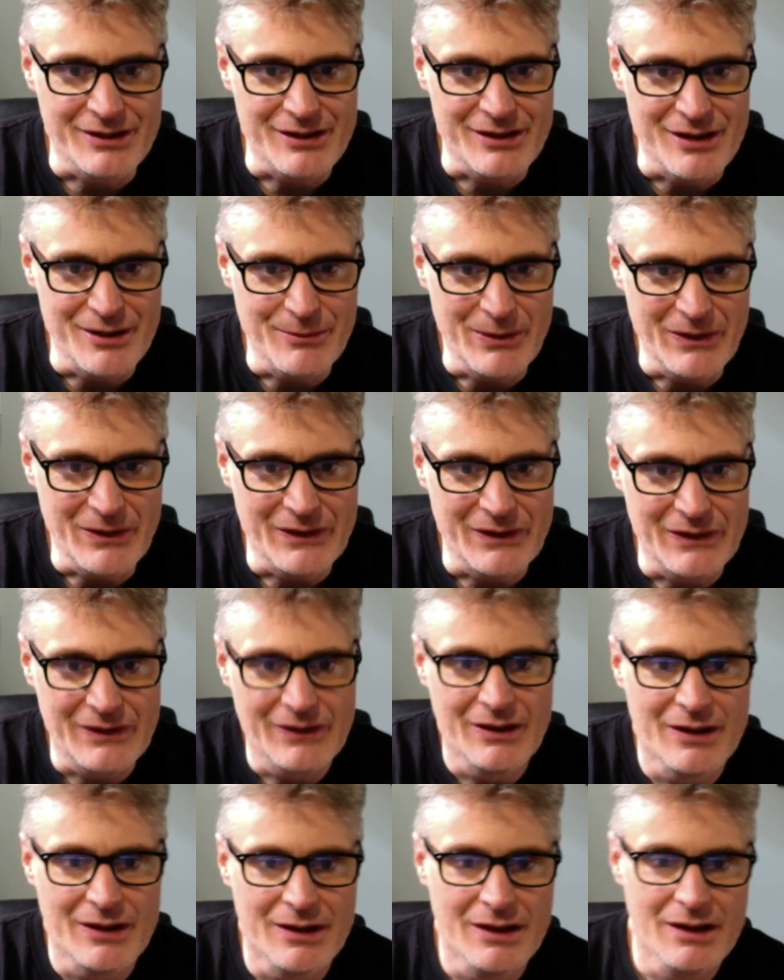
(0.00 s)

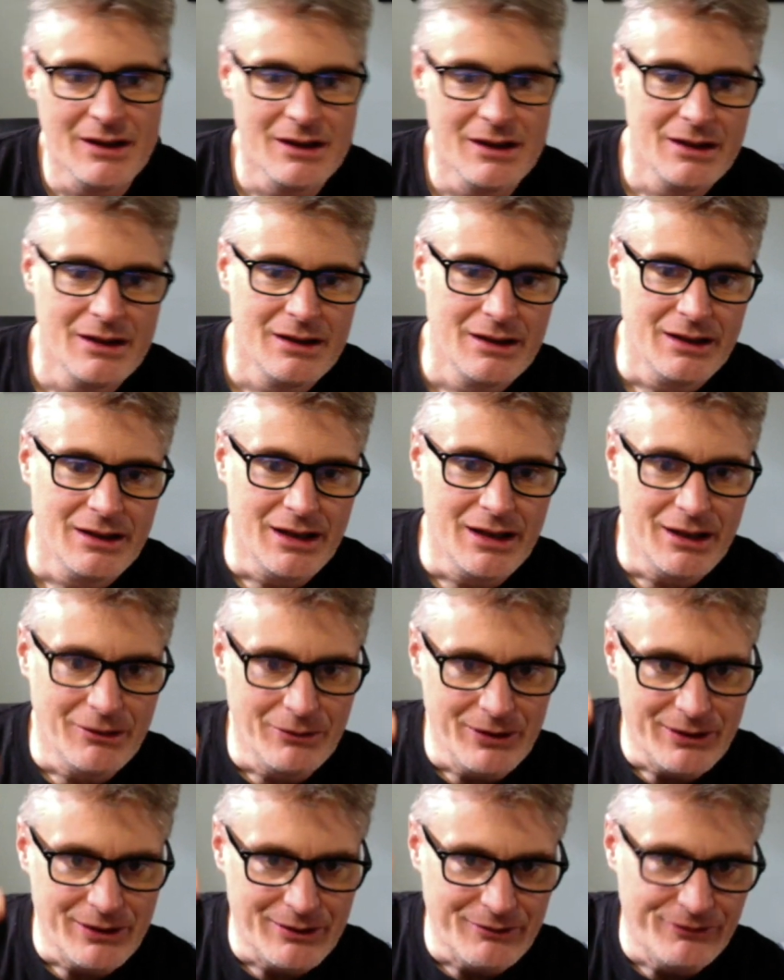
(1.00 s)
Comics
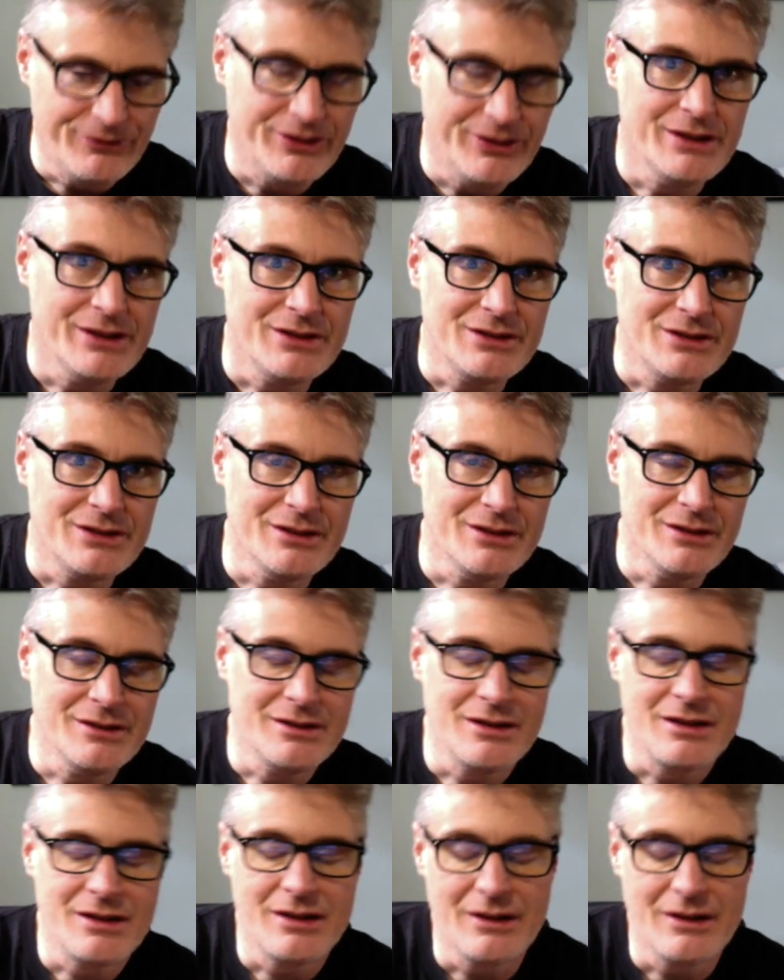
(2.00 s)
with inflation